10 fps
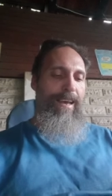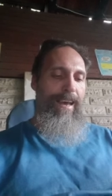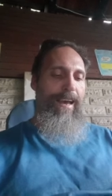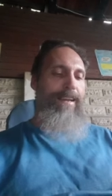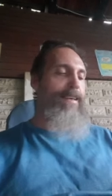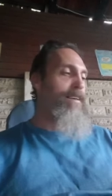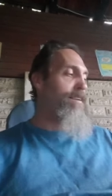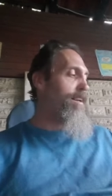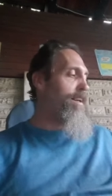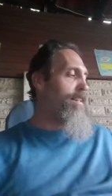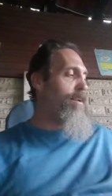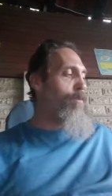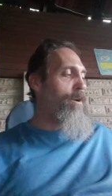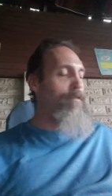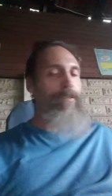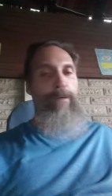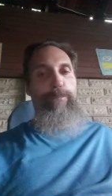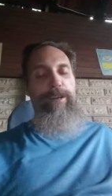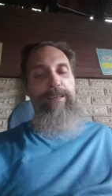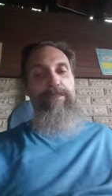adding that one of their
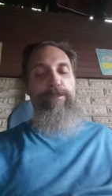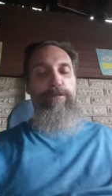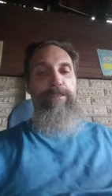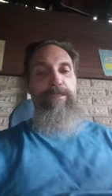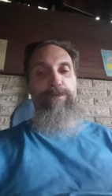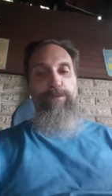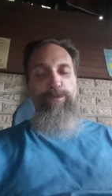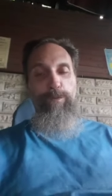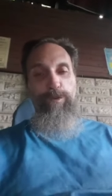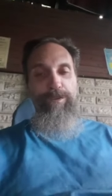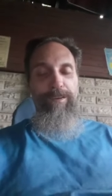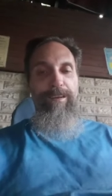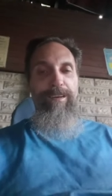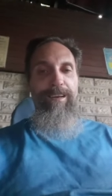police officers was wounded.